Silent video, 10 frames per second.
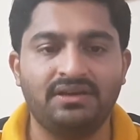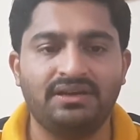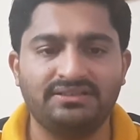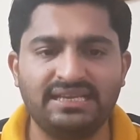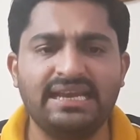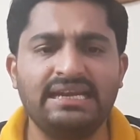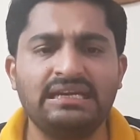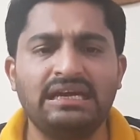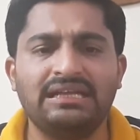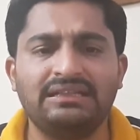
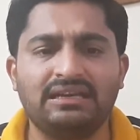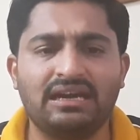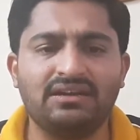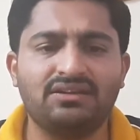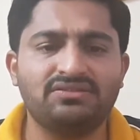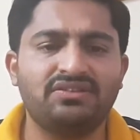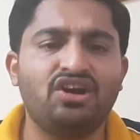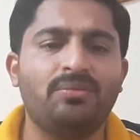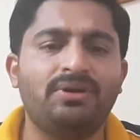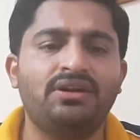Second, the concurrence of the
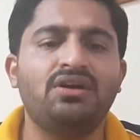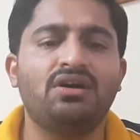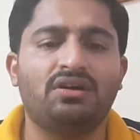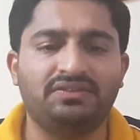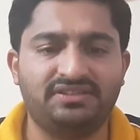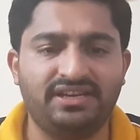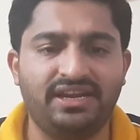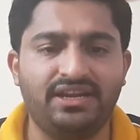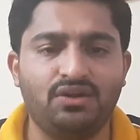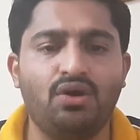government of the
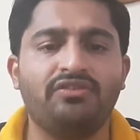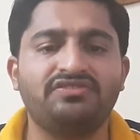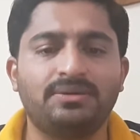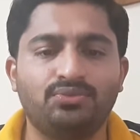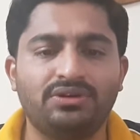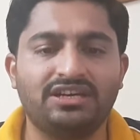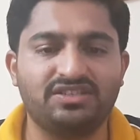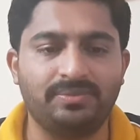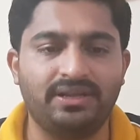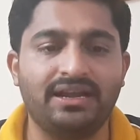state of Jammu and
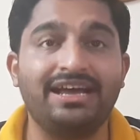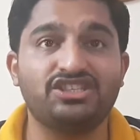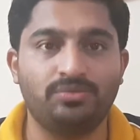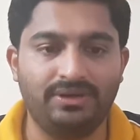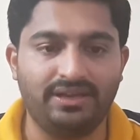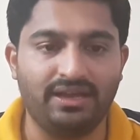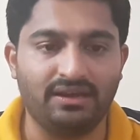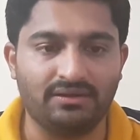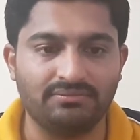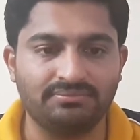Kashmir has to be
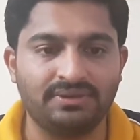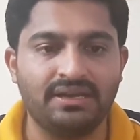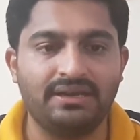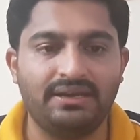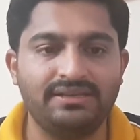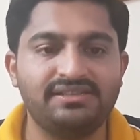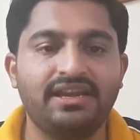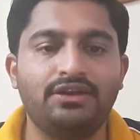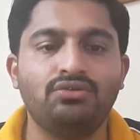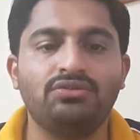taken. Let's
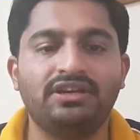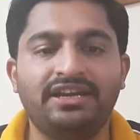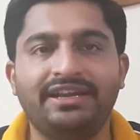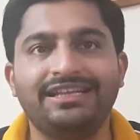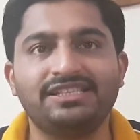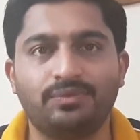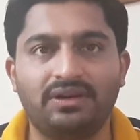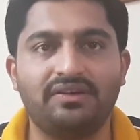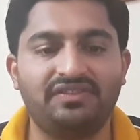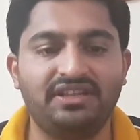get into the details
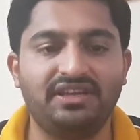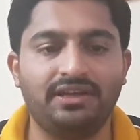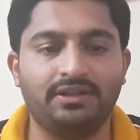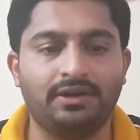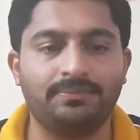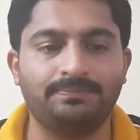one after the other.